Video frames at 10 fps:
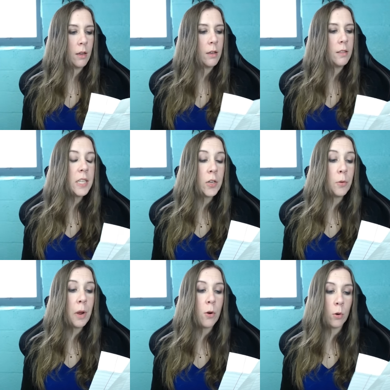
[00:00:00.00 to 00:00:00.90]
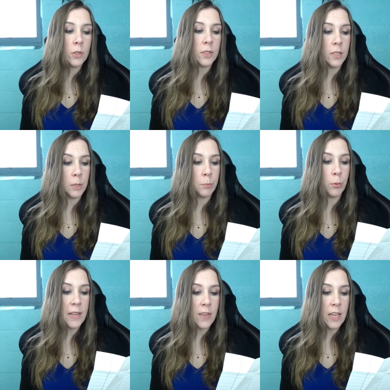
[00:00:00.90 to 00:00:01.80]
These are my horses.
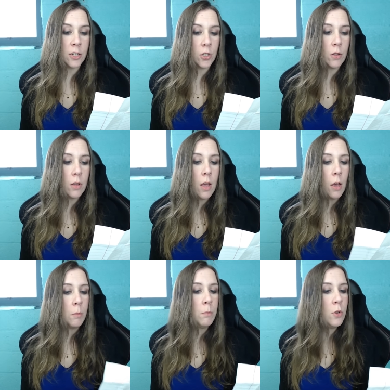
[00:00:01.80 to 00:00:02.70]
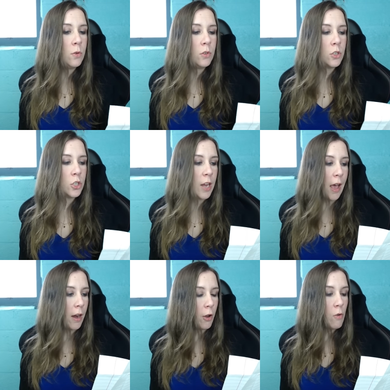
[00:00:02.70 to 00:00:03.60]
Brave Angel, Moon
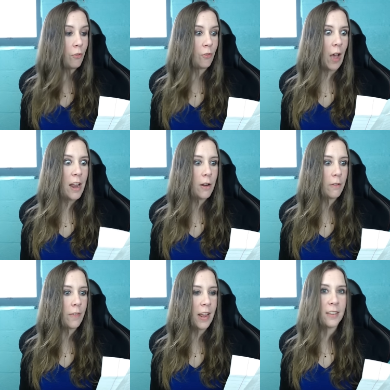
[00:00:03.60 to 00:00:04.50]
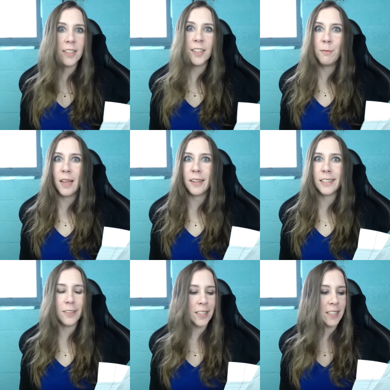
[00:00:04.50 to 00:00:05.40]
Shadow, Fire Phantom, that
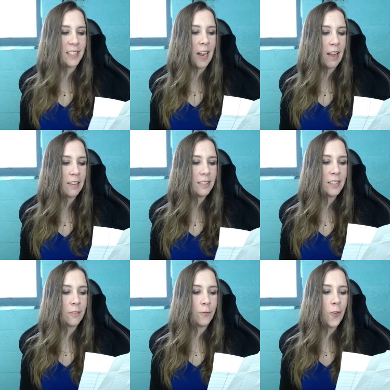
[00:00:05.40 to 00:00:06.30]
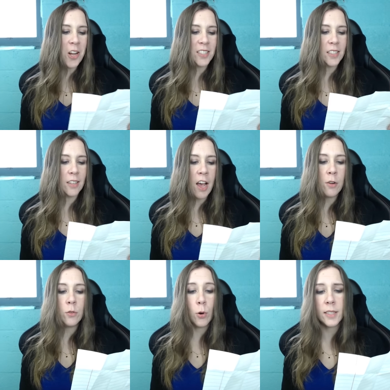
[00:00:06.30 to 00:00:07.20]
sounds intense. Frost
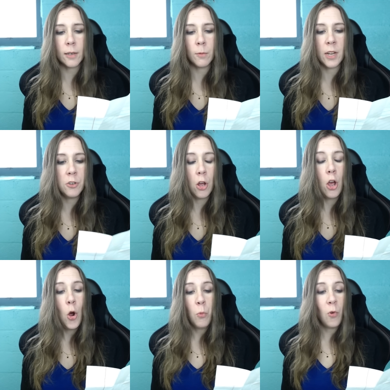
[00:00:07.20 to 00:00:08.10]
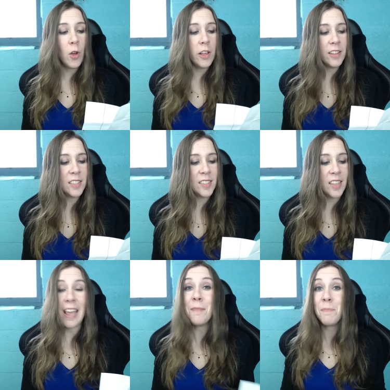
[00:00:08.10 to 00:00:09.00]
Cloud, Crescent Wind, Royal
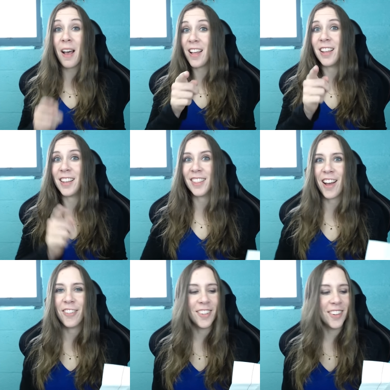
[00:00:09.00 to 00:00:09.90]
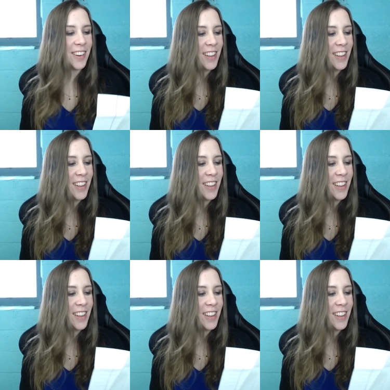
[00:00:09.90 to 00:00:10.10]
Escape, I like that one.